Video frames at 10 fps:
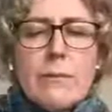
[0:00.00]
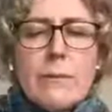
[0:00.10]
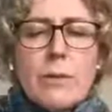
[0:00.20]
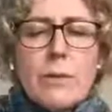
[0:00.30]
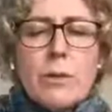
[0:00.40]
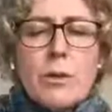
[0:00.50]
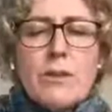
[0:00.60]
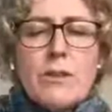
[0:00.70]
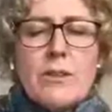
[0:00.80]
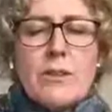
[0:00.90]
And what
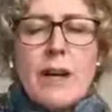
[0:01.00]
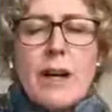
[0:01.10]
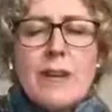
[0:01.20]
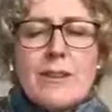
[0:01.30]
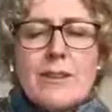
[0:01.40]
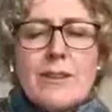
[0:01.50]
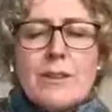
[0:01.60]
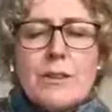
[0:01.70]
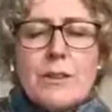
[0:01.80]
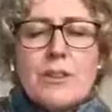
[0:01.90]
does your heart
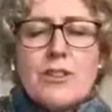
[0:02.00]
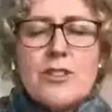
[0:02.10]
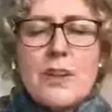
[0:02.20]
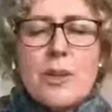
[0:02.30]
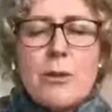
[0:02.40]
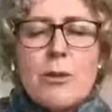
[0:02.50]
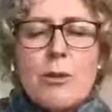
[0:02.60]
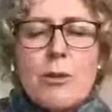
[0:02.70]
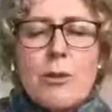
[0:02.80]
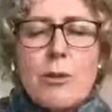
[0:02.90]
want to share
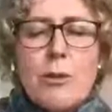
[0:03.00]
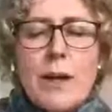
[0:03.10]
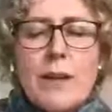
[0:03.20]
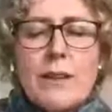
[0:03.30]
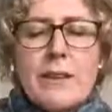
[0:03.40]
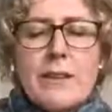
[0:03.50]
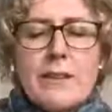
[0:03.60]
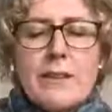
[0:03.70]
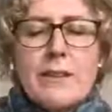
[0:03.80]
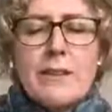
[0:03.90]
with you about this
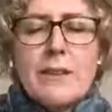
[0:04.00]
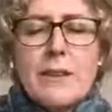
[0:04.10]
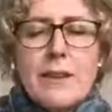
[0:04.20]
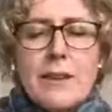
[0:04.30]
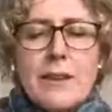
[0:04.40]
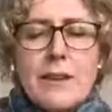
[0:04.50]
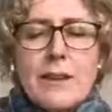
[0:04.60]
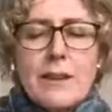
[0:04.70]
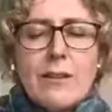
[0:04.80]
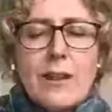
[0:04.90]

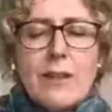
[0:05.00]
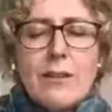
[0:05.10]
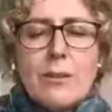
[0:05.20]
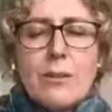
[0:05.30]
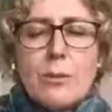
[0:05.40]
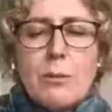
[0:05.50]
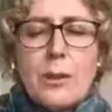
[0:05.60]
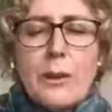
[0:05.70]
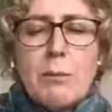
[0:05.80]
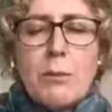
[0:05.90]
event or
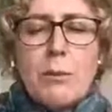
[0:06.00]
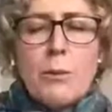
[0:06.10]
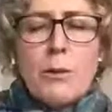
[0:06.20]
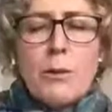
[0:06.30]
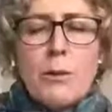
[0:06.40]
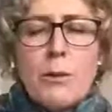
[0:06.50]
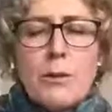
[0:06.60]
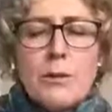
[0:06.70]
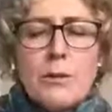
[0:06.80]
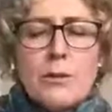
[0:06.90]
people
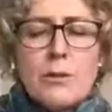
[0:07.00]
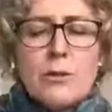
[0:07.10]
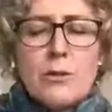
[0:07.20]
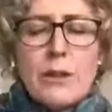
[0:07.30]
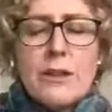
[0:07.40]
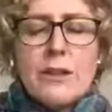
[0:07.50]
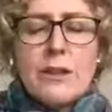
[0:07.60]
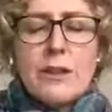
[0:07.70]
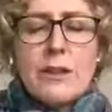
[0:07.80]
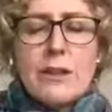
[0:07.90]
or situation?